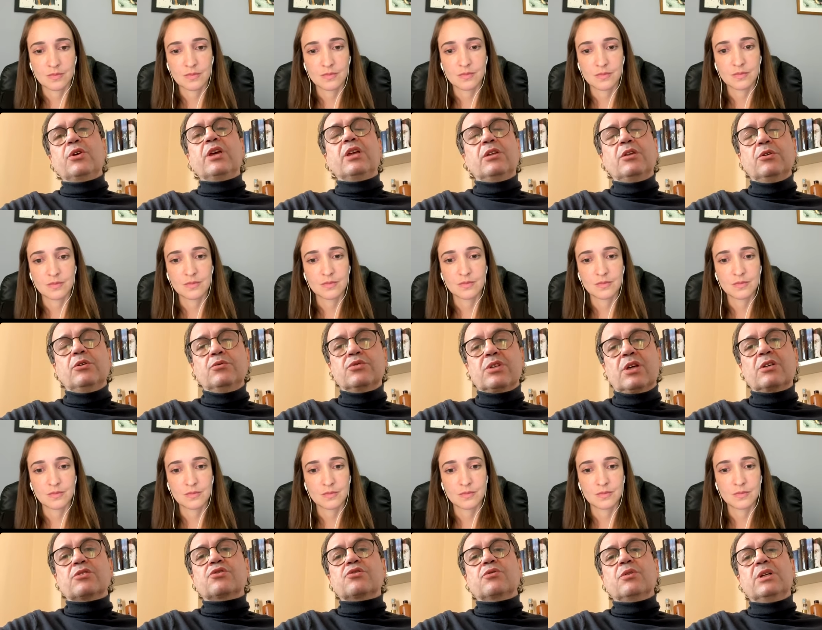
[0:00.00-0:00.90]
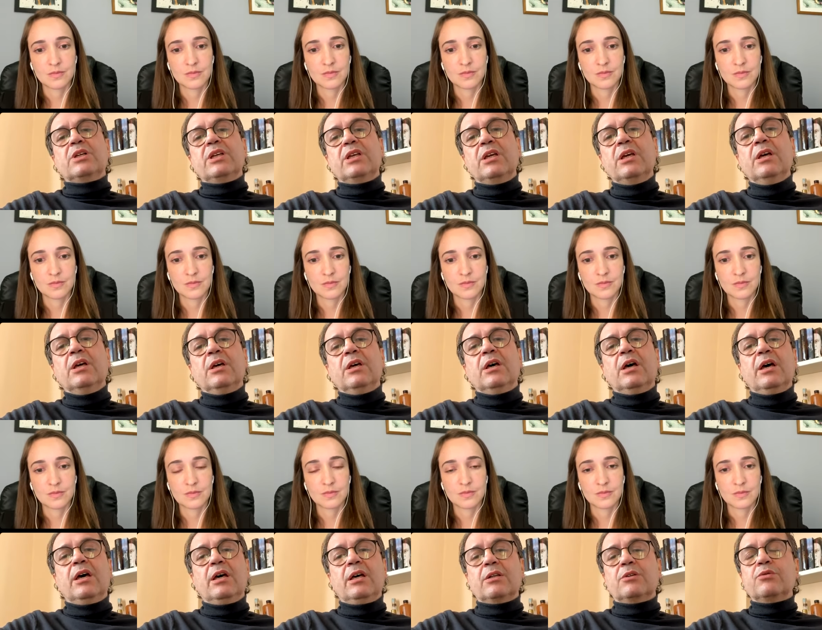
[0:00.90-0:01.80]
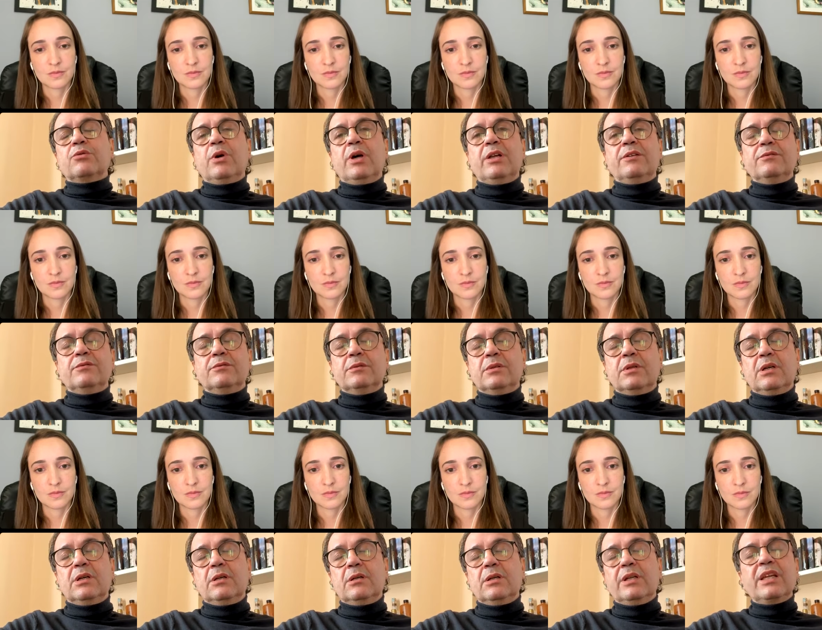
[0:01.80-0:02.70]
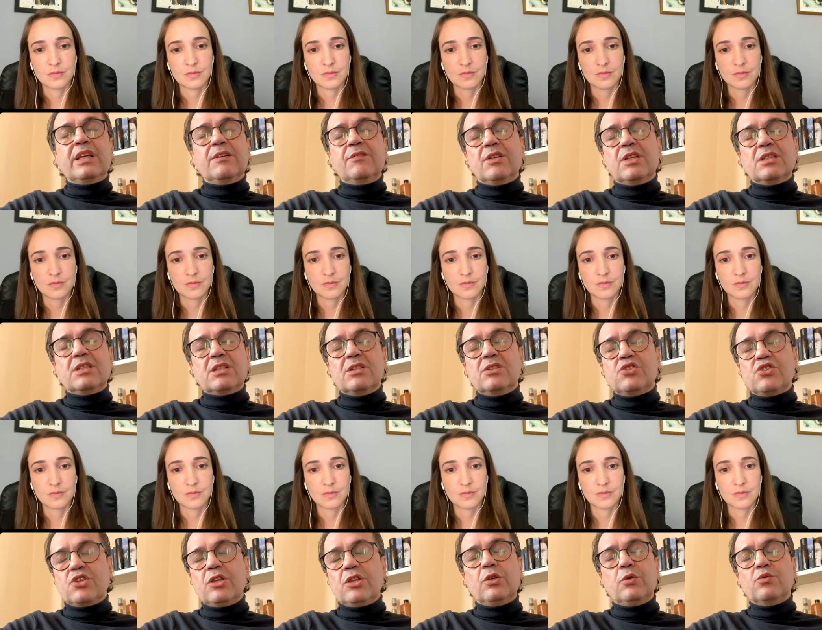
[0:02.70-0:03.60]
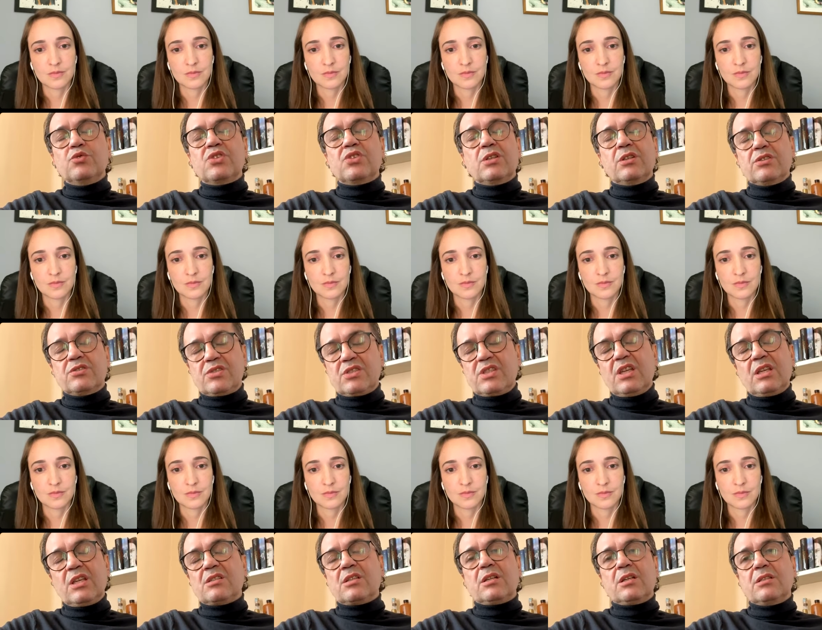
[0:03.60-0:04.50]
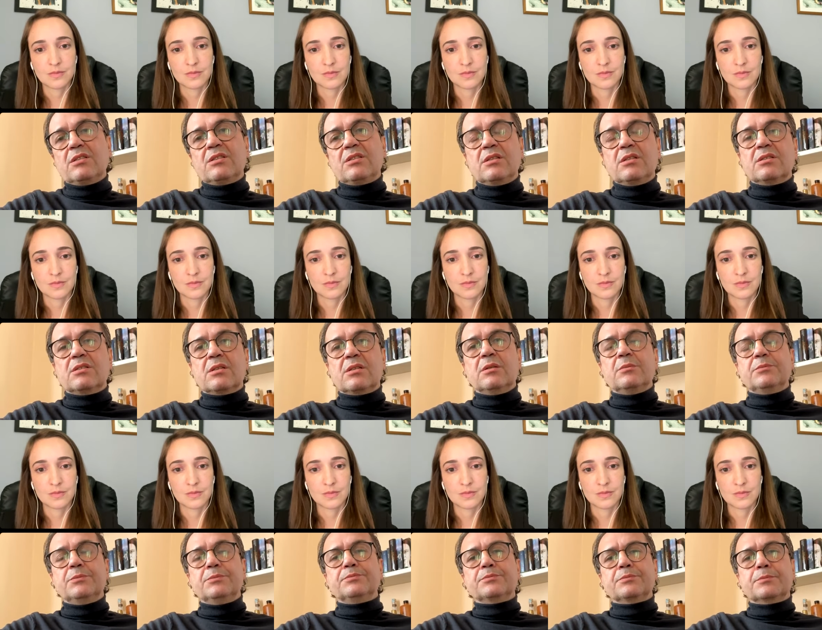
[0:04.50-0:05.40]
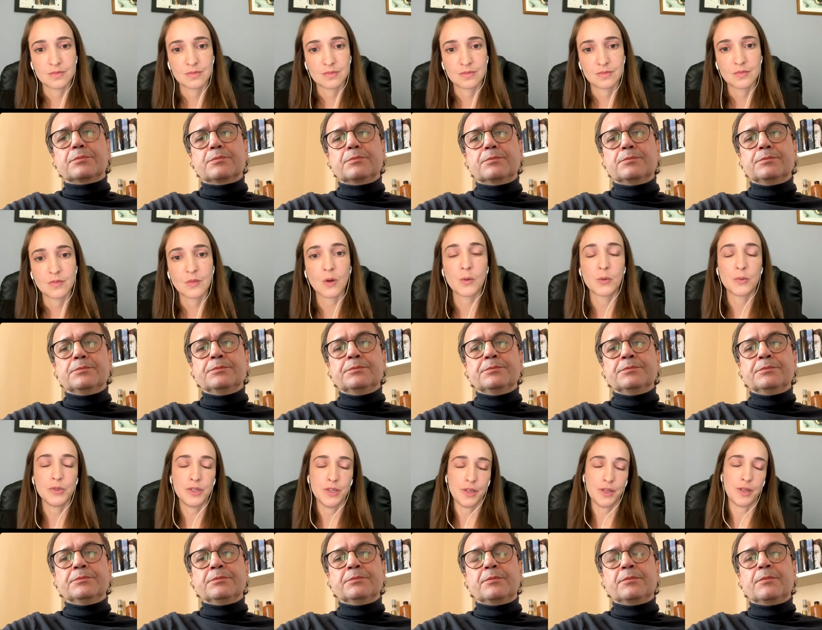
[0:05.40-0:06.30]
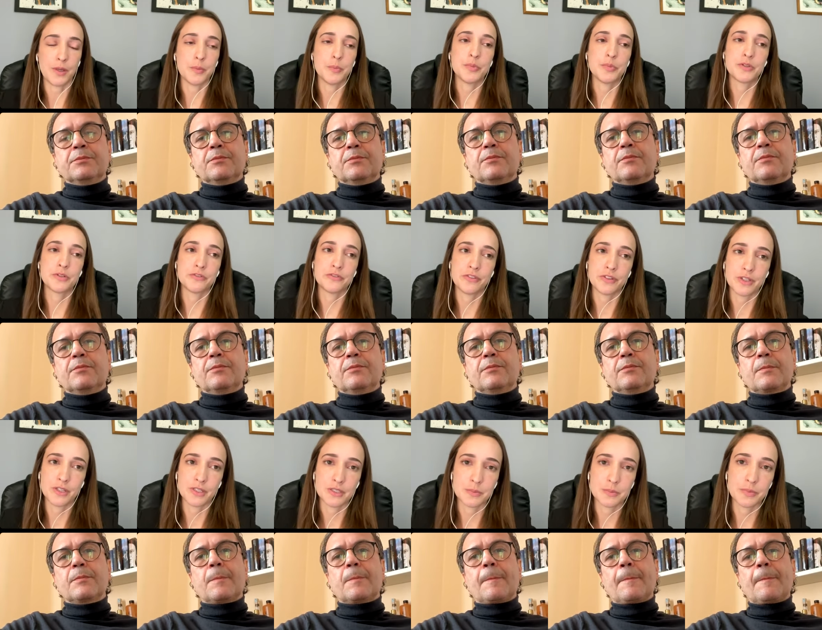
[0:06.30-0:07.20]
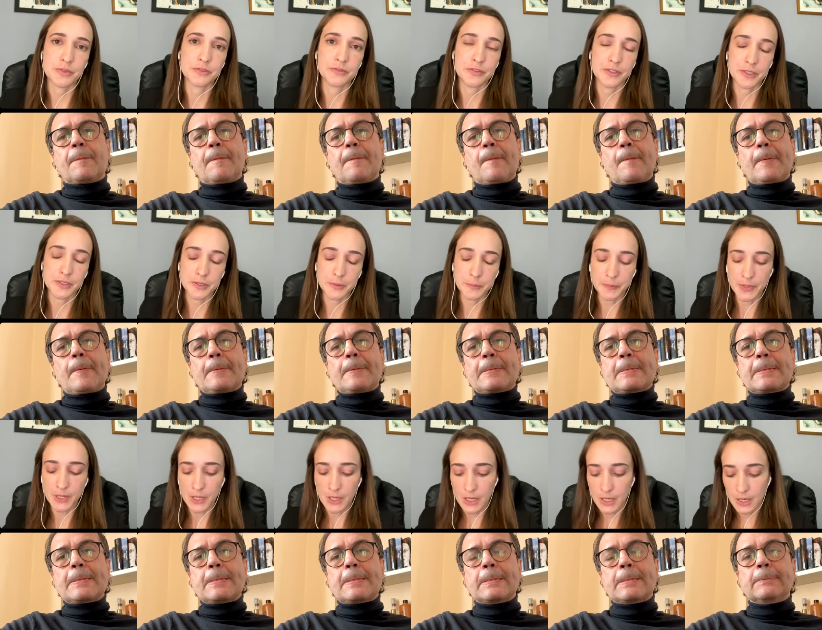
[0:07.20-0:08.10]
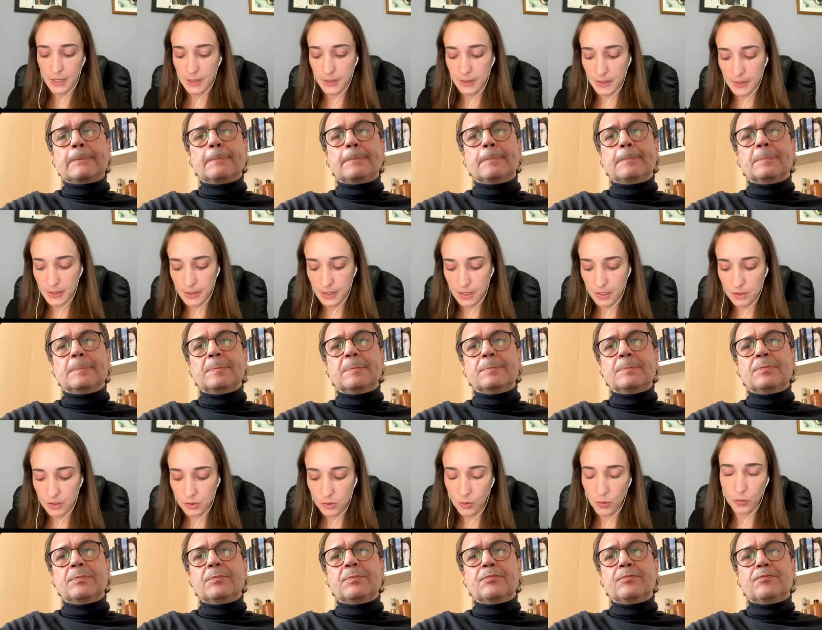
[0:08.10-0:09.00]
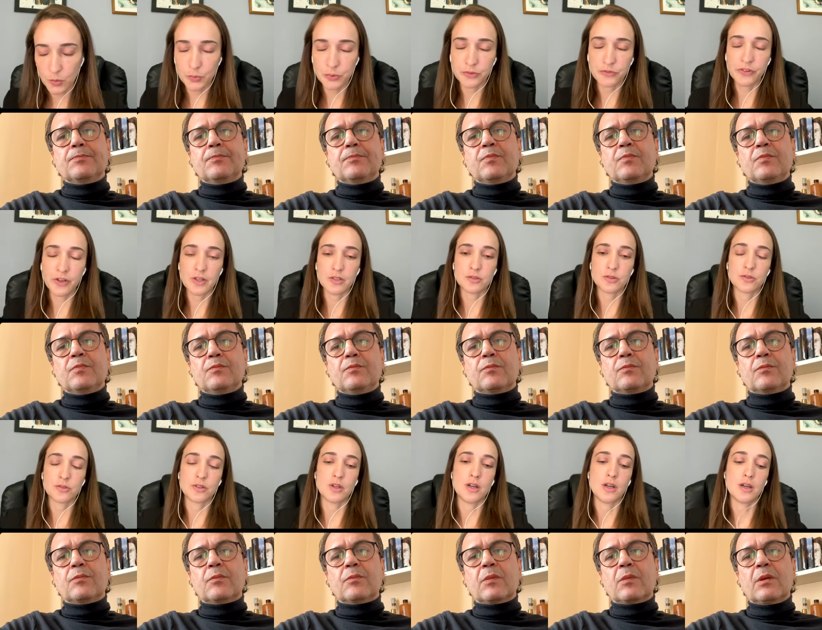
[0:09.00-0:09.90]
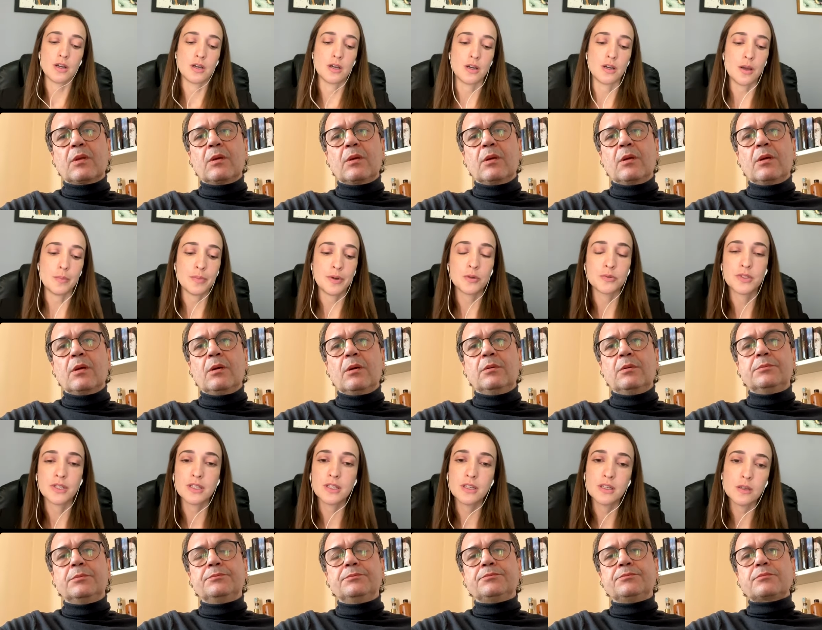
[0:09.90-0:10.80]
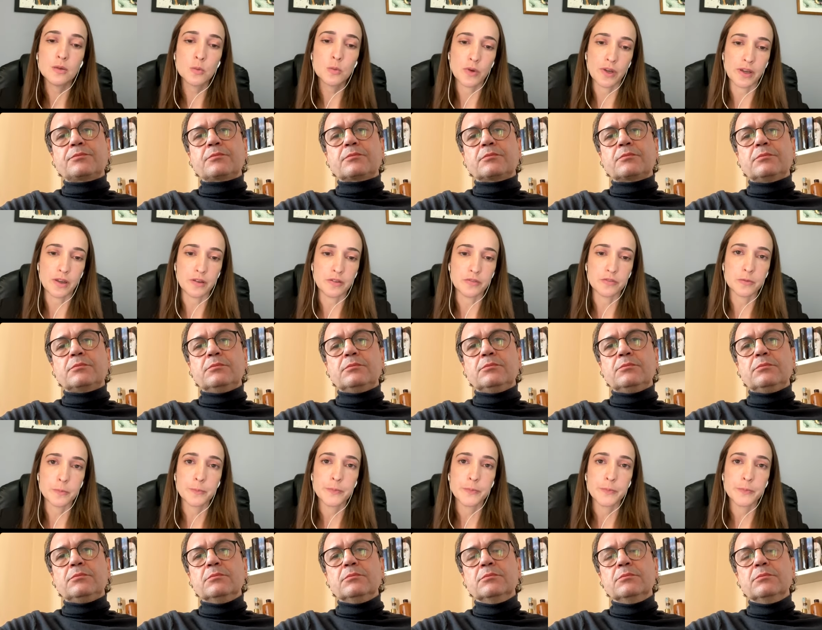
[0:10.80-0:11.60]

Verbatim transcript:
Speaker 1: can use actually uh, 12 uh, lead ECG using the six lead system.
Speaker 2: Okay, perfect, perfect. Uh, so, Professor, uh, about the Q wave,